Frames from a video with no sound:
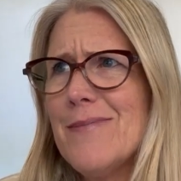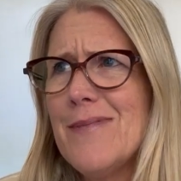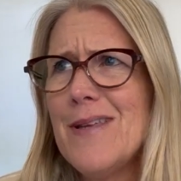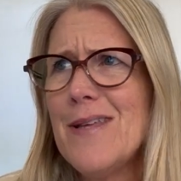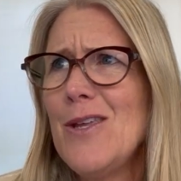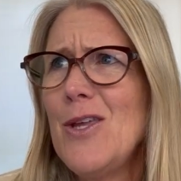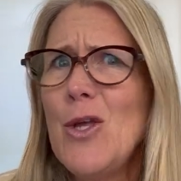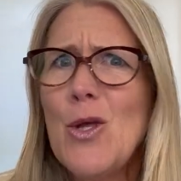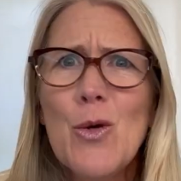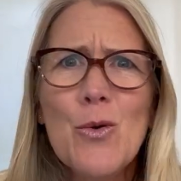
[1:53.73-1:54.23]

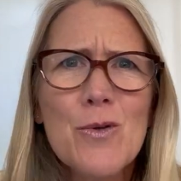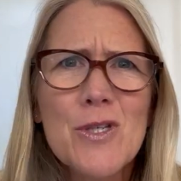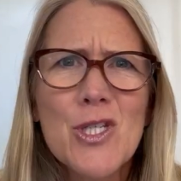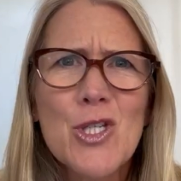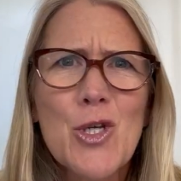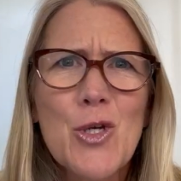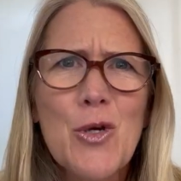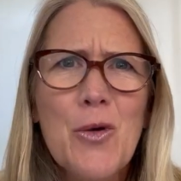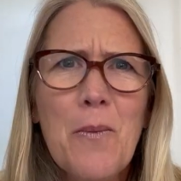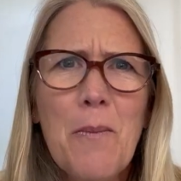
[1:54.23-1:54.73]

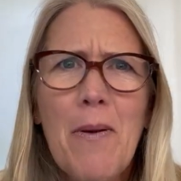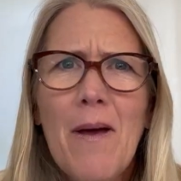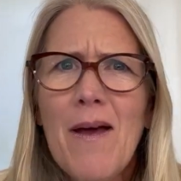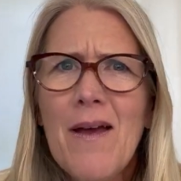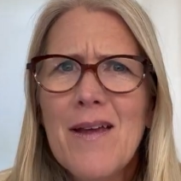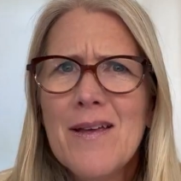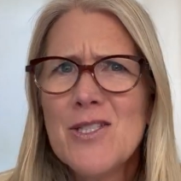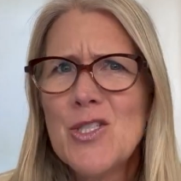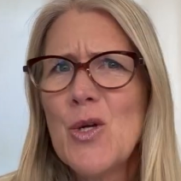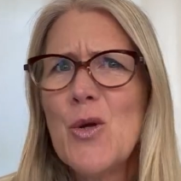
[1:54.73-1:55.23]
YouTube
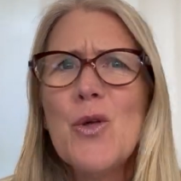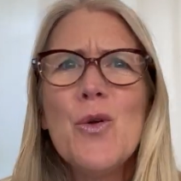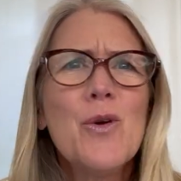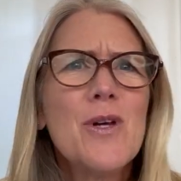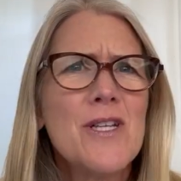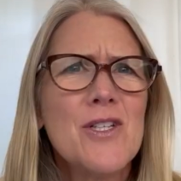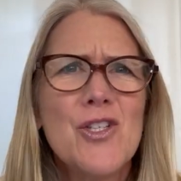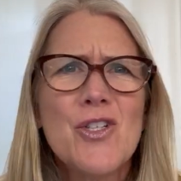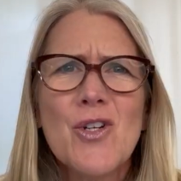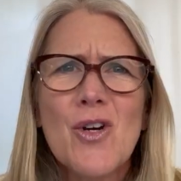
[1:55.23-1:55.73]
so you
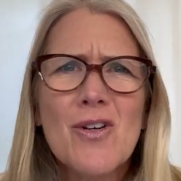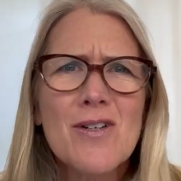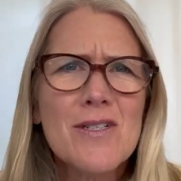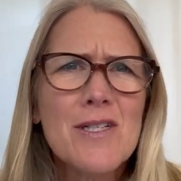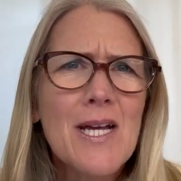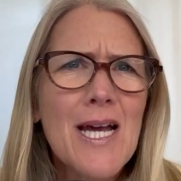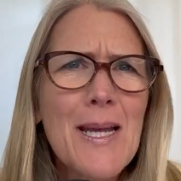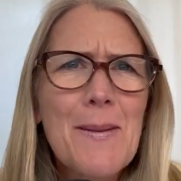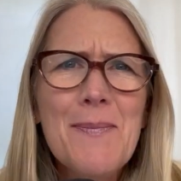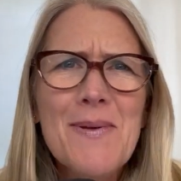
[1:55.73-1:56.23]
can start
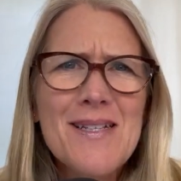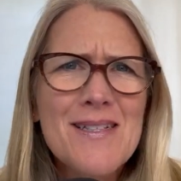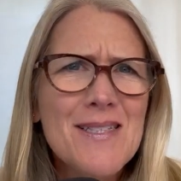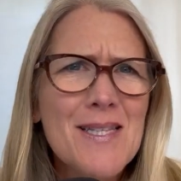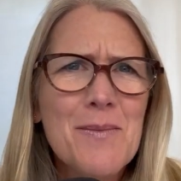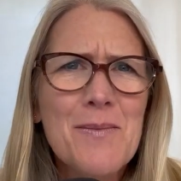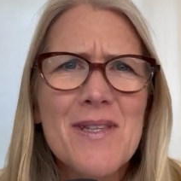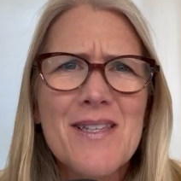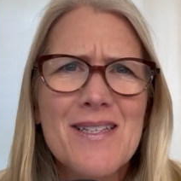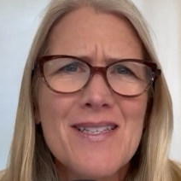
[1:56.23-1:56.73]
typing
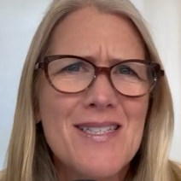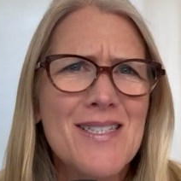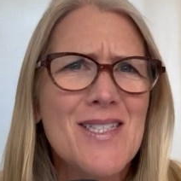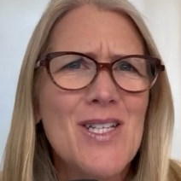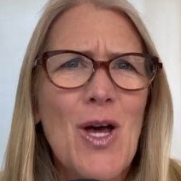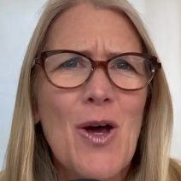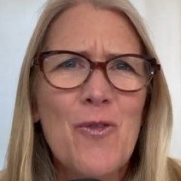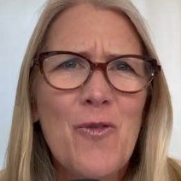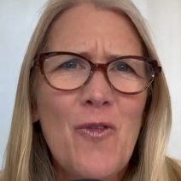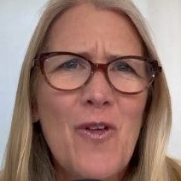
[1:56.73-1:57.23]
some of this
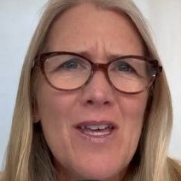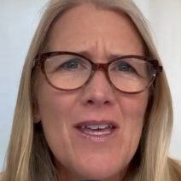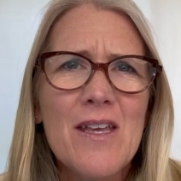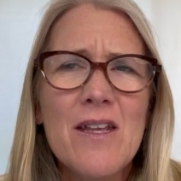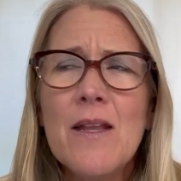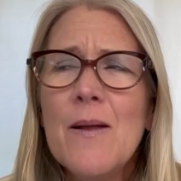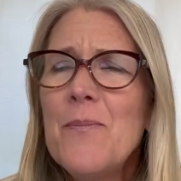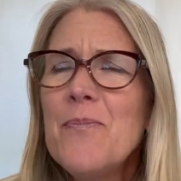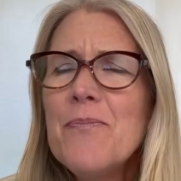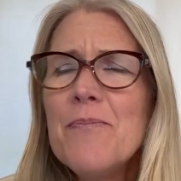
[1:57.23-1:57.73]
stuff
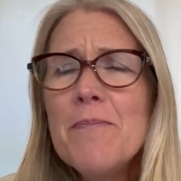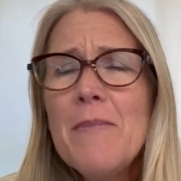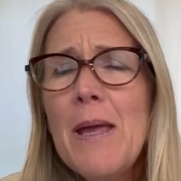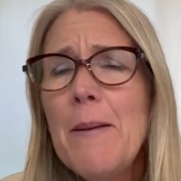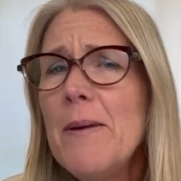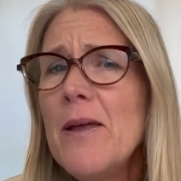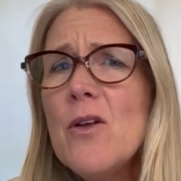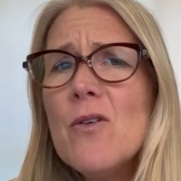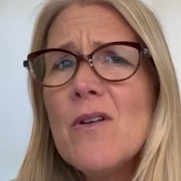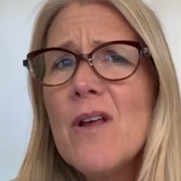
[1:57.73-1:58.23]
in. Maybe
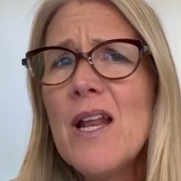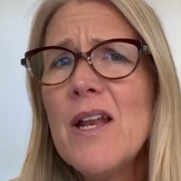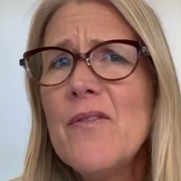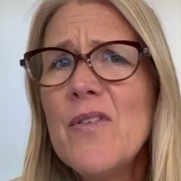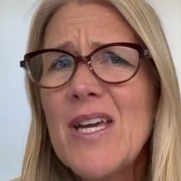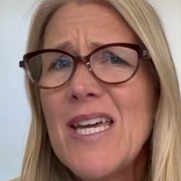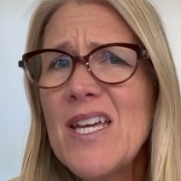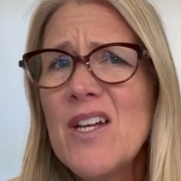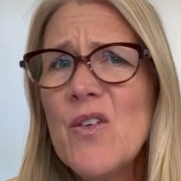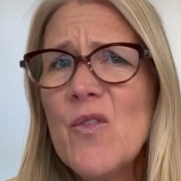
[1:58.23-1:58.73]
you're not
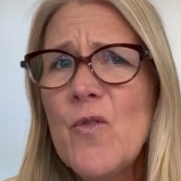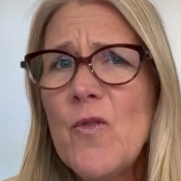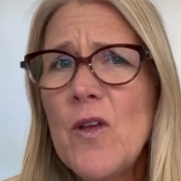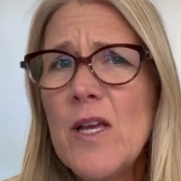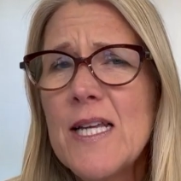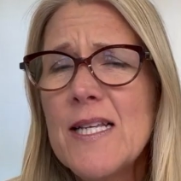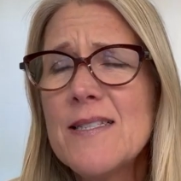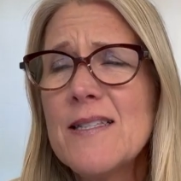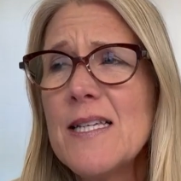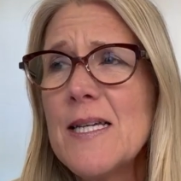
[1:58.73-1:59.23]
even going to
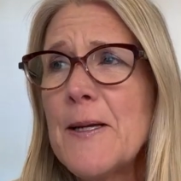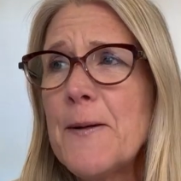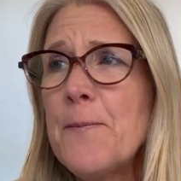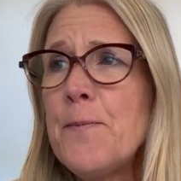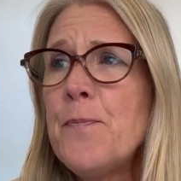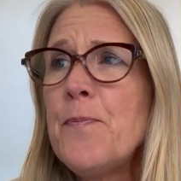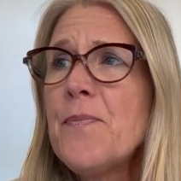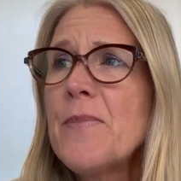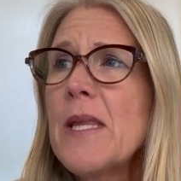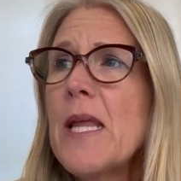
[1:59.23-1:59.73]
fix it,
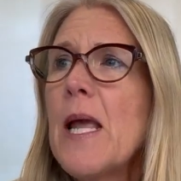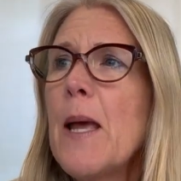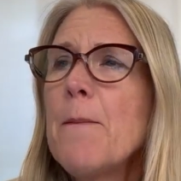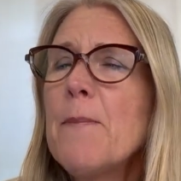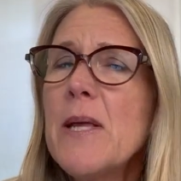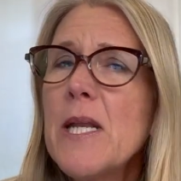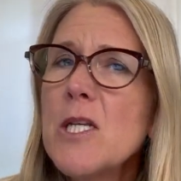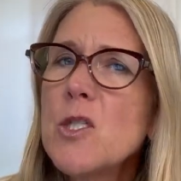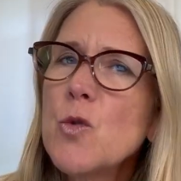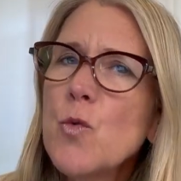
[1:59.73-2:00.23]

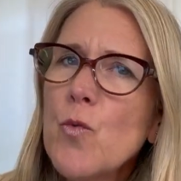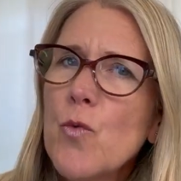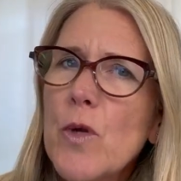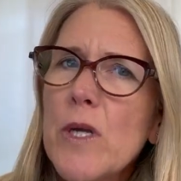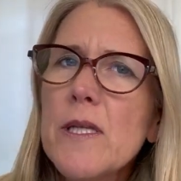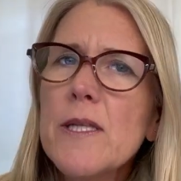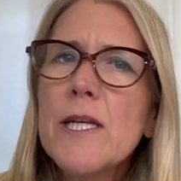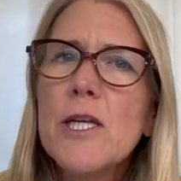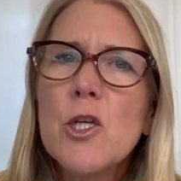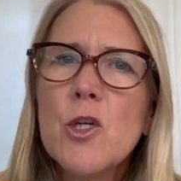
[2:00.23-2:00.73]
but it's
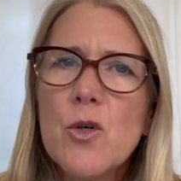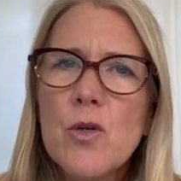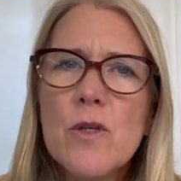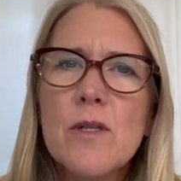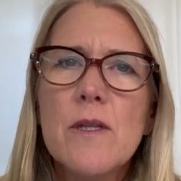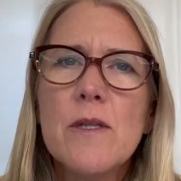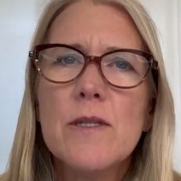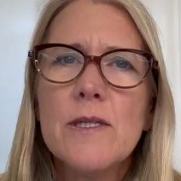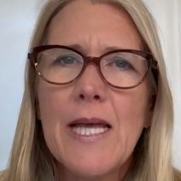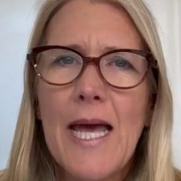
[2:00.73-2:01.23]
really
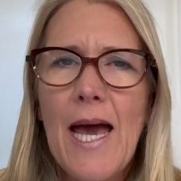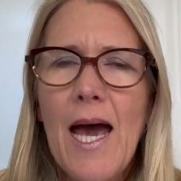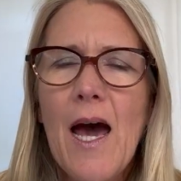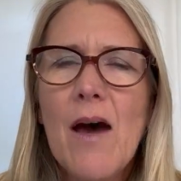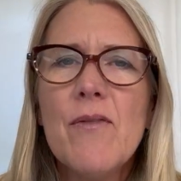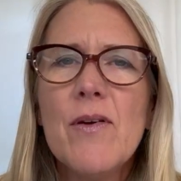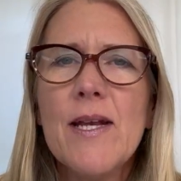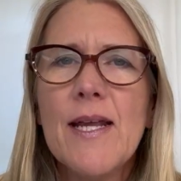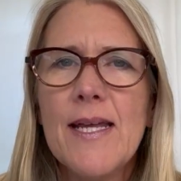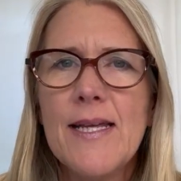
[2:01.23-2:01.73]
good to
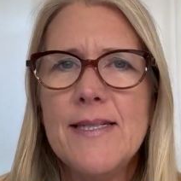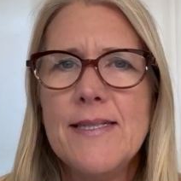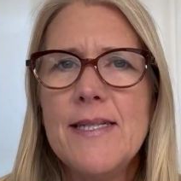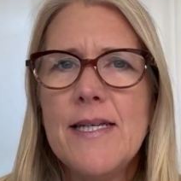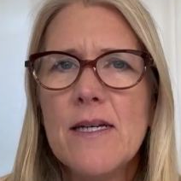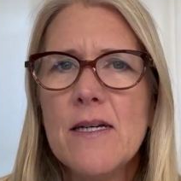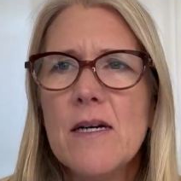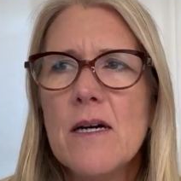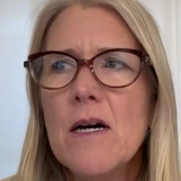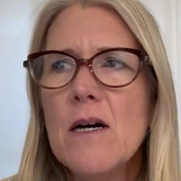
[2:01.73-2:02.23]
have an
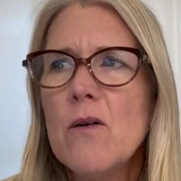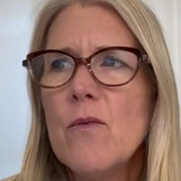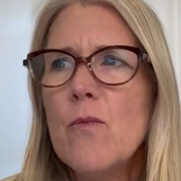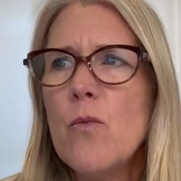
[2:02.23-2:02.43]
idea of